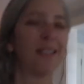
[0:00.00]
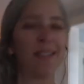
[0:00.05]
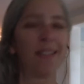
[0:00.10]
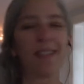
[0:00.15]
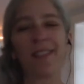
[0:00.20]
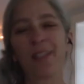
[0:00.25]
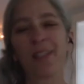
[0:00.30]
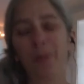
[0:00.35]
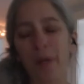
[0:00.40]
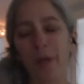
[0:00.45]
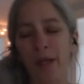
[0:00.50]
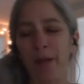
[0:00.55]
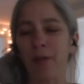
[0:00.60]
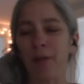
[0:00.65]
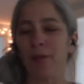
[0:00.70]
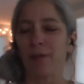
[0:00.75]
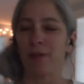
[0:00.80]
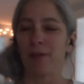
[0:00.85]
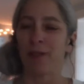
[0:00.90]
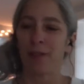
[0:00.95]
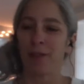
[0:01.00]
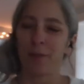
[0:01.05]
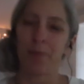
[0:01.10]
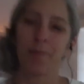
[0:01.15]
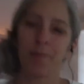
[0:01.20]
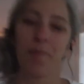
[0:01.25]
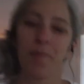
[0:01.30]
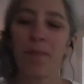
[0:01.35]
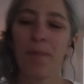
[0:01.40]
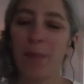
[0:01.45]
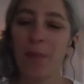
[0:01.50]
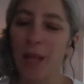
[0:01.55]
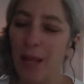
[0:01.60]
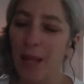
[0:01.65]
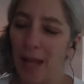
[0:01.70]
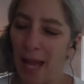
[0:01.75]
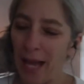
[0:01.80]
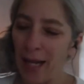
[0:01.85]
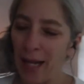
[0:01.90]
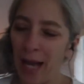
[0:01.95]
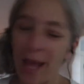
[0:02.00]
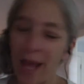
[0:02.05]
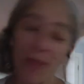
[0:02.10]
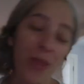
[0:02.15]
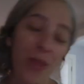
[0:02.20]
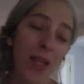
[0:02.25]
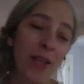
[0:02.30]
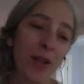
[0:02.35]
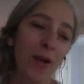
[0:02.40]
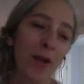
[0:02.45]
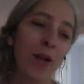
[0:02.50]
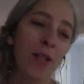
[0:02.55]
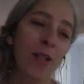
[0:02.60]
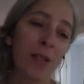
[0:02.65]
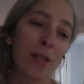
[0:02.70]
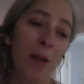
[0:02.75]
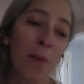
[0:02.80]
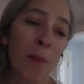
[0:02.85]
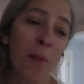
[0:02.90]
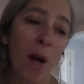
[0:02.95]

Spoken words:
it's one of those. And I think there's some